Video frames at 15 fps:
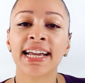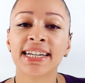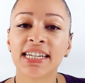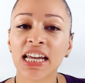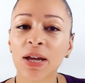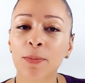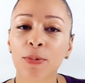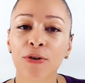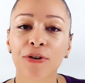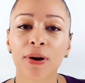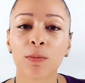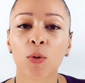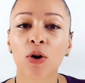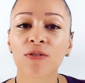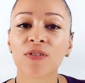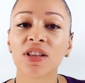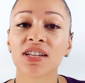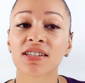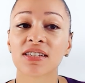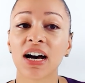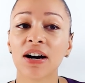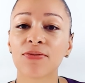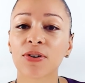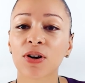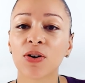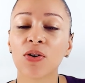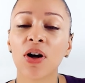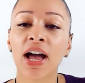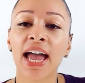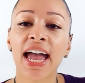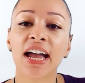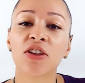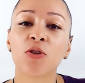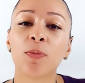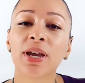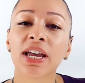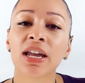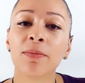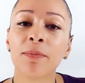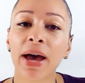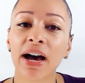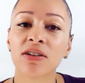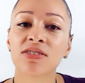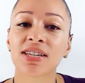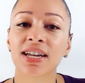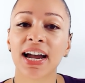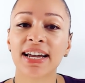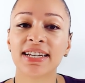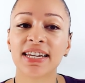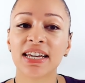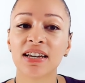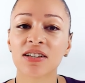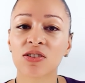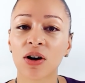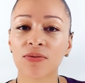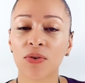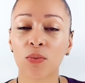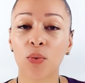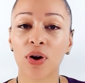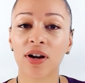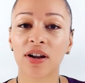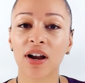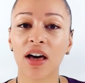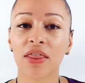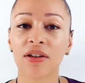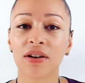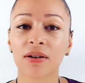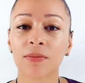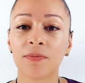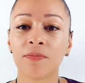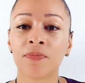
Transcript: deeper and more philosophical, and you begin bouncing ideas off of one another.